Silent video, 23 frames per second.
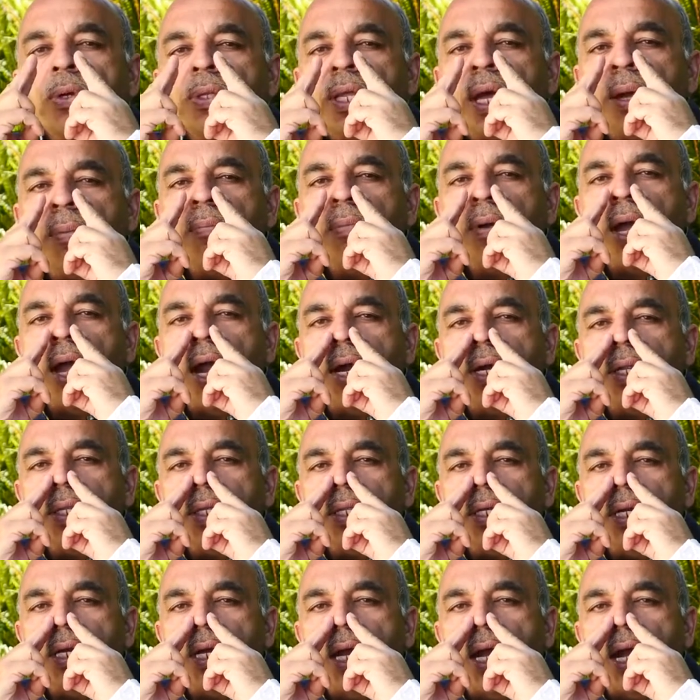put them at
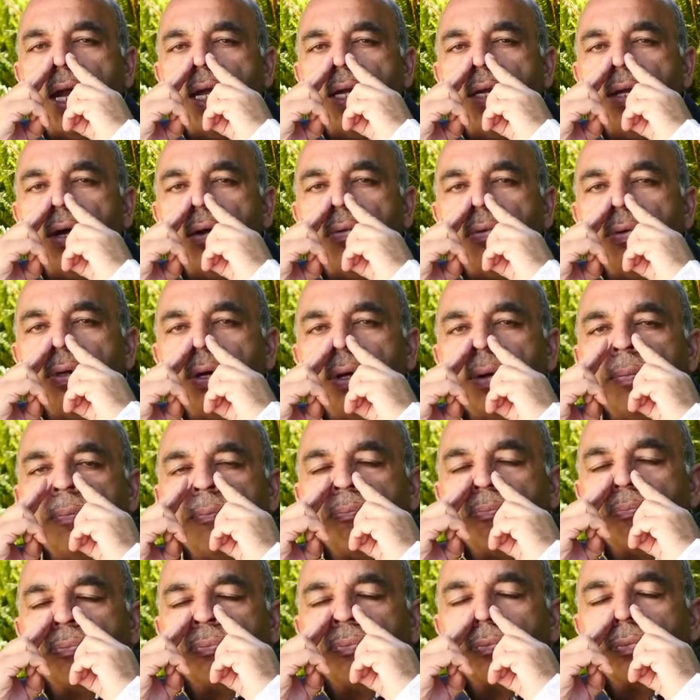the end of your
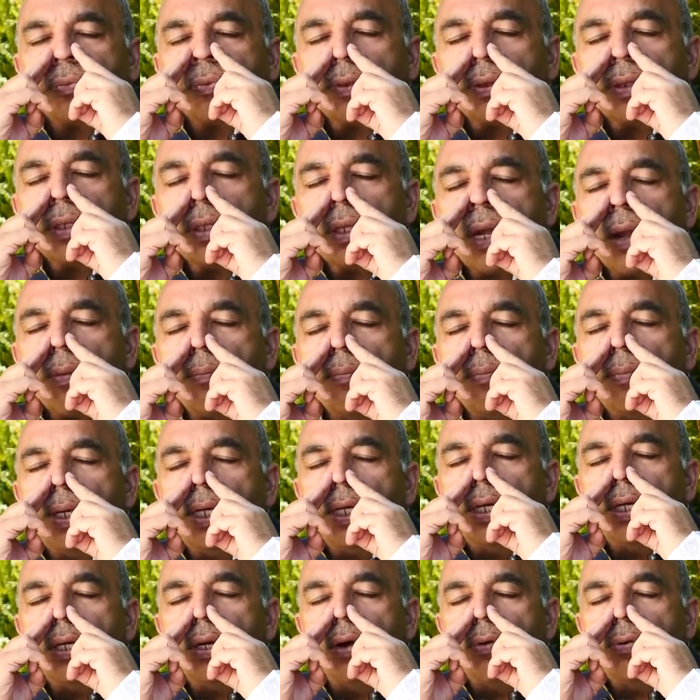
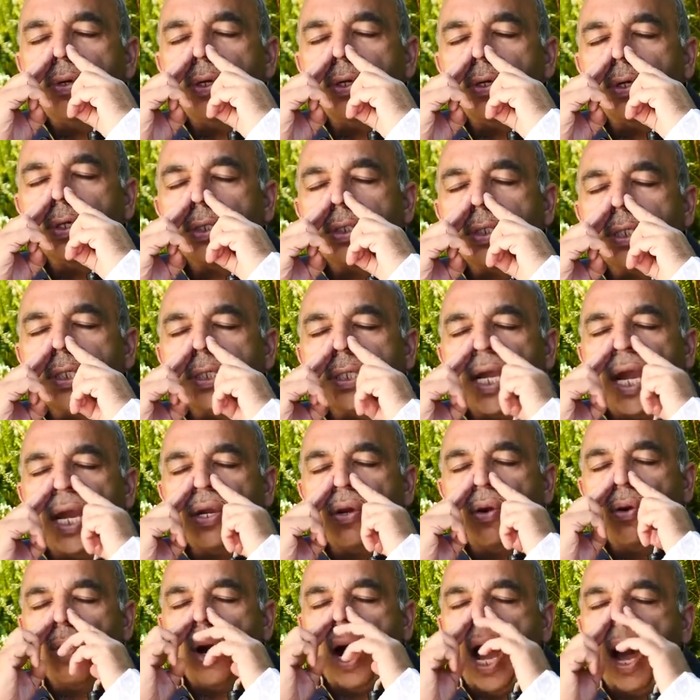beginning of your nostrils
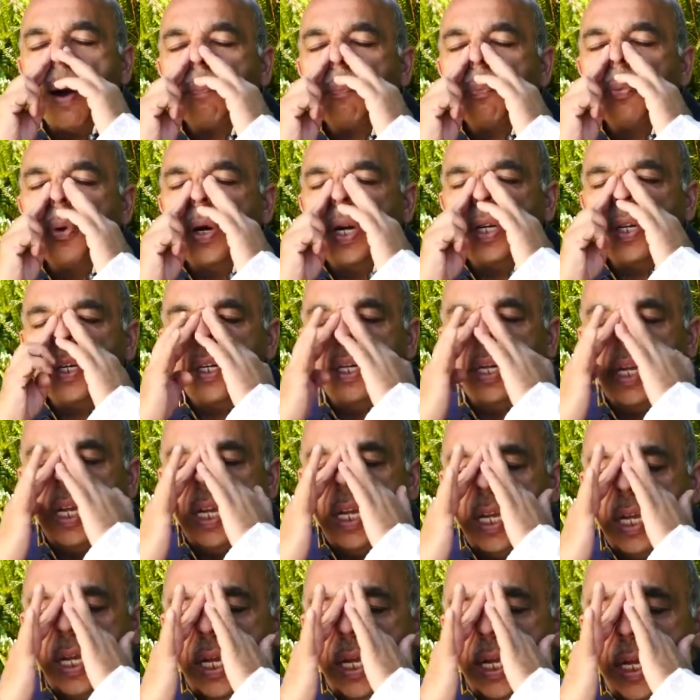and go upward,
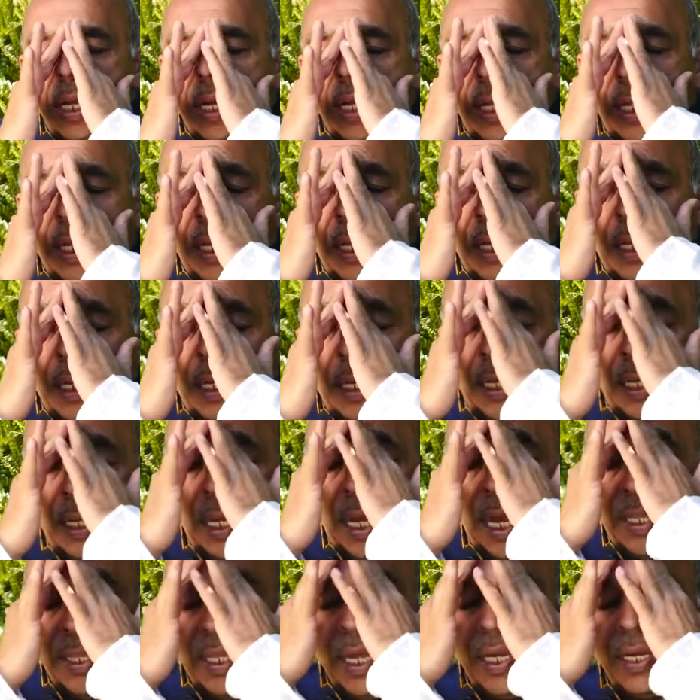
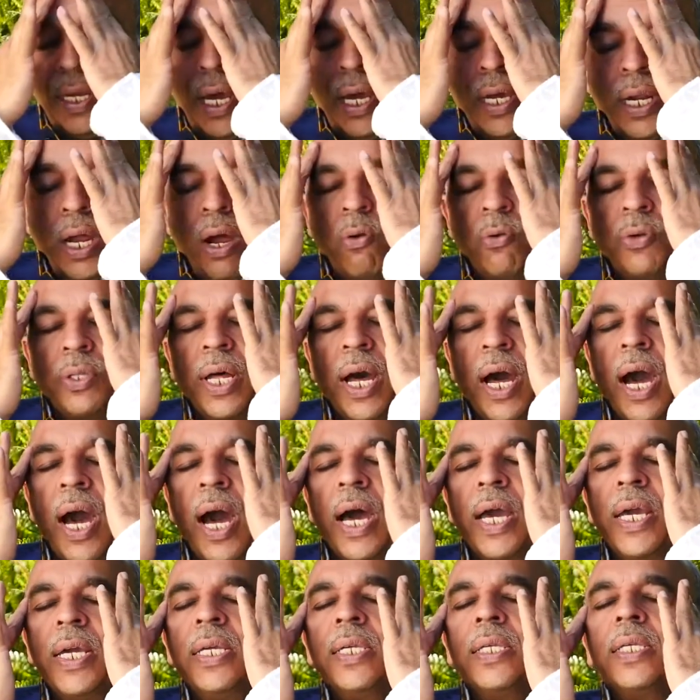and then around the
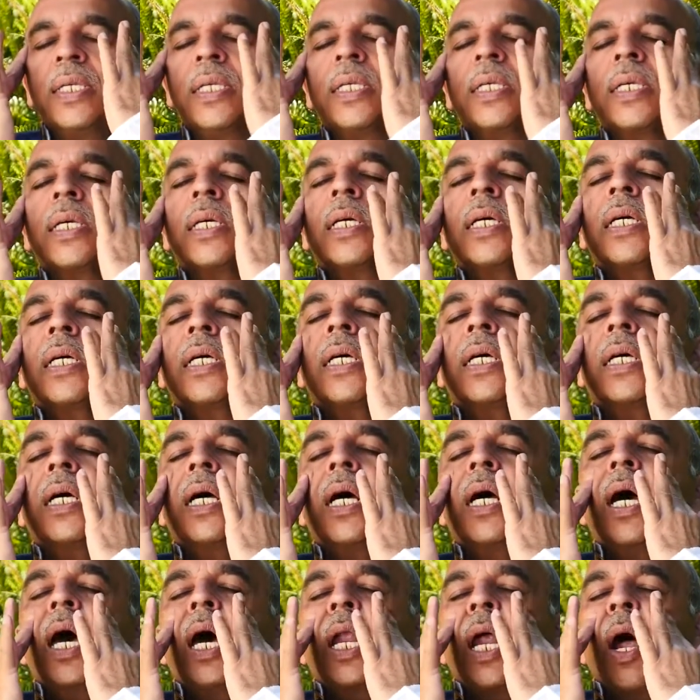eyes,
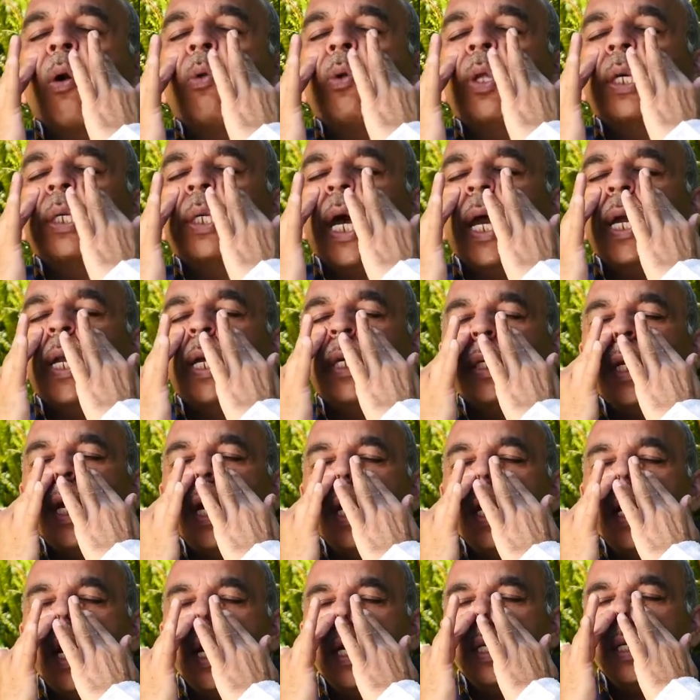around the sinus
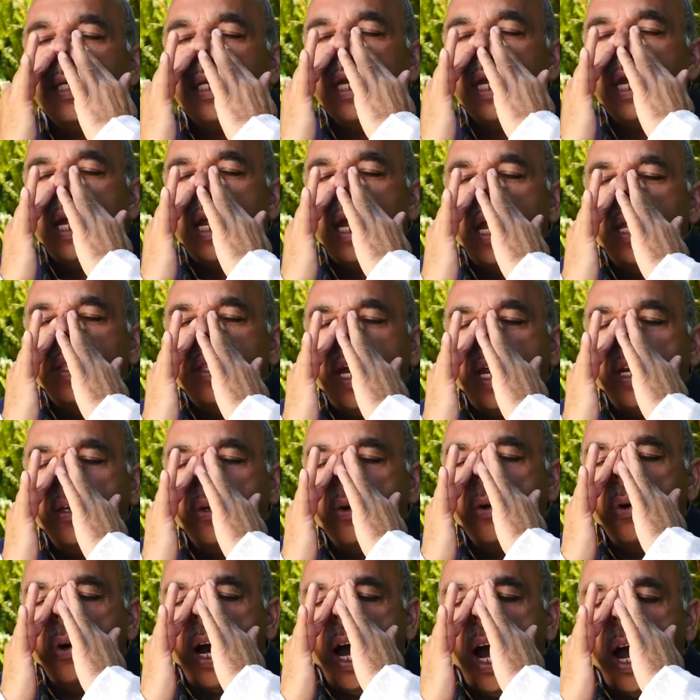areas, then
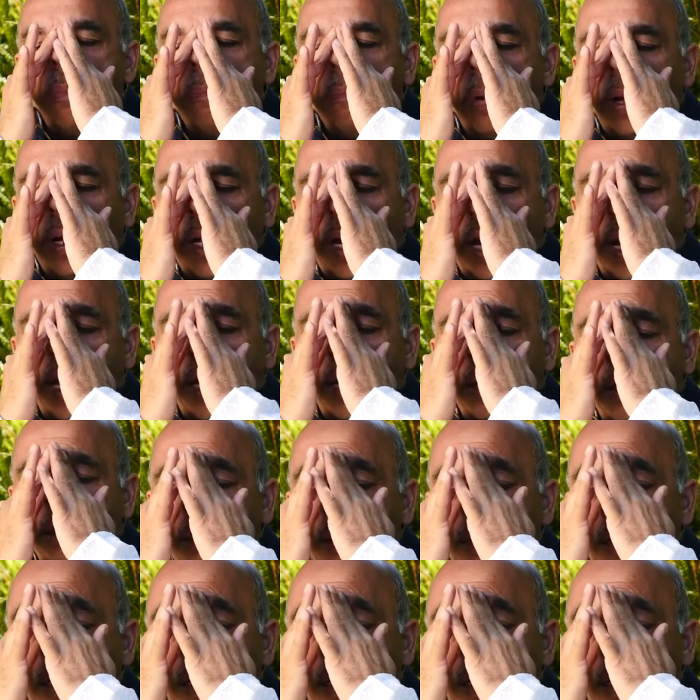go up again